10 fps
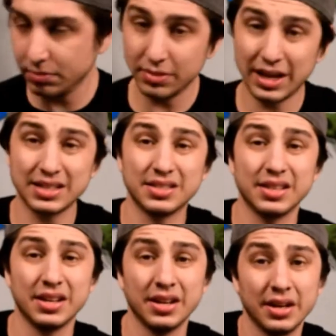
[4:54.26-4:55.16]
Next
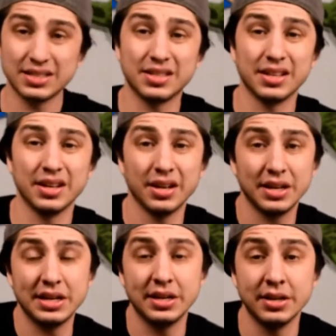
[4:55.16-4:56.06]
thing
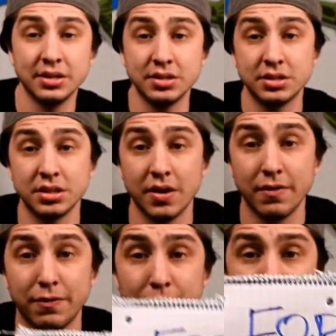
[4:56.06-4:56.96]
is
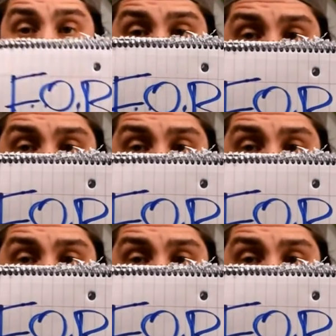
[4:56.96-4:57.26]
for